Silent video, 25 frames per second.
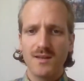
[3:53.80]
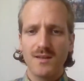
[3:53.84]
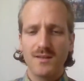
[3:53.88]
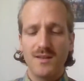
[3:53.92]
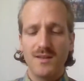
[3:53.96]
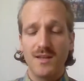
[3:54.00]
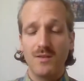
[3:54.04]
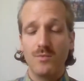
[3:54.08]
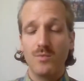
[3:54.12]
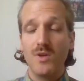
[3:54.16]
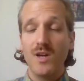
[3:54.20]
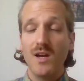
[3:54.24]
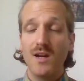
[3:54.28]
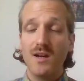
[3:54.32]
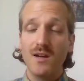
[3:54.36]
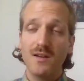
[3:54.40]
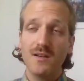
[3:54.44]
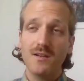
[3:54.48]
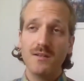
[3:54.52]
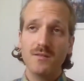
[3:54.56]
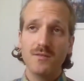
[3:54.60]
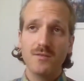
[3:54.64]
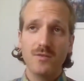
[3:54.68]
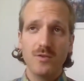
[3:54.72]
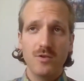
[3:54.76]
that we
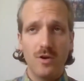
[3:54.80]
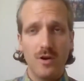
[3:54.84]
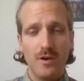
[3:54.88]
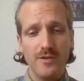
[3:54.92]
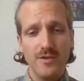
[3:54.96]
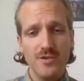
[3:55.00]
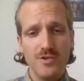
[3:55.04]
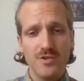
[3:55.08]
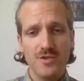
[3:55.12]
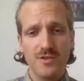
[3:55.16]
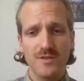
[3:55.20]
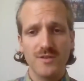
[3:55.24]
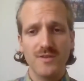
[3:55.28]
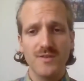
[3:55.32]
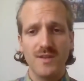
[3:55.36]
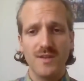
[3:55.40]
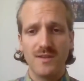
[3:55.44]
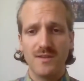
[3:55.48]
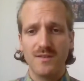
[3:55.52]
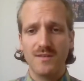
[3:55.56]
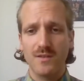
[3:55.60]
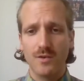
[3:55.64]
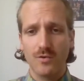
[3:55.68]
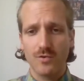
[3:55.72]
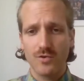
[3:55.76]
are conscious and
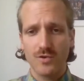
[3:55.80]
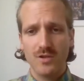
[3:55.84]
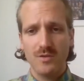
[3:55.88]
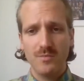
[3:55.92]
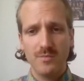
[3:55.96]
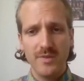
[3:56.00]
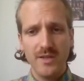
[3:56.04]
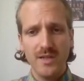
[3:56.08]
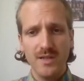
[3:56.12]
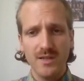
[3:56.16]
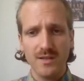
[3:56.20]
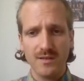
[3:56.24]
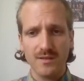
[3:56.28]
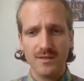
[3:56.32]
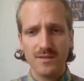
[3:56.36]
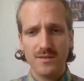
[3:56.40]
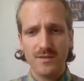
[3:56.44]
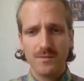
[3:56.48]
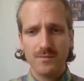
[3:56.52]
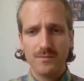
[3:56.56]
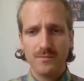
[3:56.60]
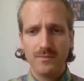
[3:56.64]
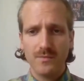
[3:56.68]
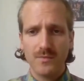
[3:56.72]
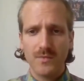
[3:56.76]
social
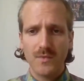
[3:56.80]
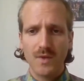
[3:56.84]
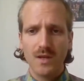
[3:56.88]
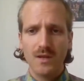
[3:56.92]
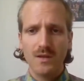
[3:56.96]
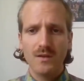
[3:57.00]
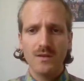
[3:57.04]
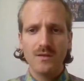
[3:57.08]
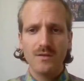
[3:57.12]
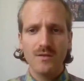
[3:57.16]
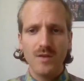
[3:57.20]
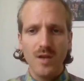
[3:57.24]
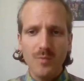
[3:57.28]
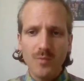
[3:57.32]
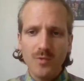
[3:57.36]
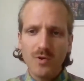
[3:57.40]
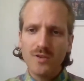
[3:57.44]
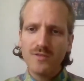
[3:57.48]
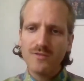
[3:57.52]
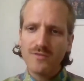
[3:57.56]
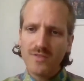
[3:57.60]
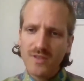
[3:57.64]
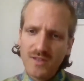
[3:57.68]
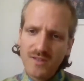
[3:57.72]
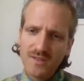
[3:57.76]
beings. So I'm
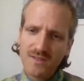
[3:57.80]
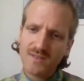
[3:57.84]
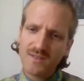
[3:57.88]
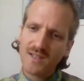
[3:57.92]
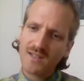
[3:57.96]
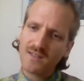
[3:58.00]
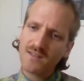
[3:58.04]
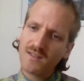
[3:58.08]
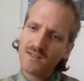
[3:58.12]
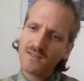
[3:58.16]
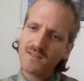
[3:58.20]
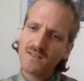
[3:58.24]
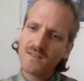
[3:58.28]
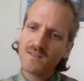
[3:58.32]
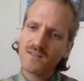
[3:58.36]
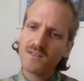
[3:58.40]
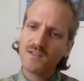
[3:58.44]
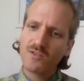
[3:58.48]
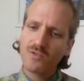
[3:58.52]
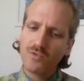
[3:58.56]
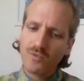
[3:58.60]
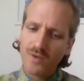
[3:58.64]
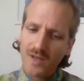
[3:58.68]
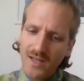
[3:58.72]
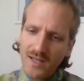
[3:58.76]
convinced that this is a
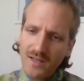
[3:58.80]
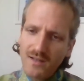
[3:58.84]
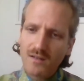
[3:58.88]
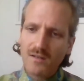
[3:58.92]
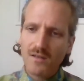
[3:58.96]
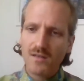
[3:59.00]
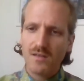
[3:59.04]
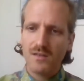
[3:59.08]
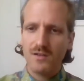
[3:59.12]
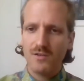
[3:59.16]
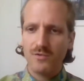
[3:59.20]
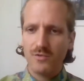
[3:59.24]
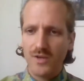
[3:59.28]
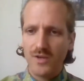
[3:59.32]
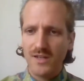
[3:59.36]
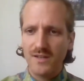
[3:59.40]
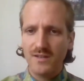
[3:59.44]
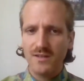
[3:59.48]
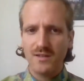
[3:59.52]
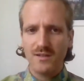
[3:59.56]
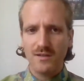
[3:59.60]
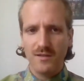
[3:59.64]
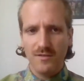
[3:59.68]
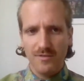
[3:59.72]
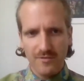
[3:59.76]
great
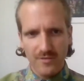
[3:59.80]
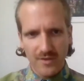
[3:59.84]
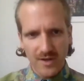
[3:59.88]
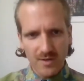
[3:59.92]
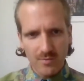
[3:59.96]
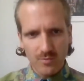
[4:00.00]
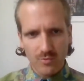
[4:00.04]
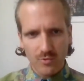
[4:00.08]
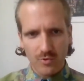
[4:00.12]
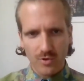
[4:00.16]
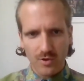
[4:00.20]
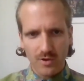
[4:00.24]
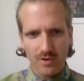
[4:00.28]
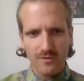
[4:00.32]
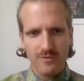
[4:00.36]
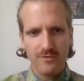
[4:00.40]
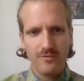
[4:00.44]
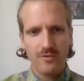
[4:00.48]
theoretical framework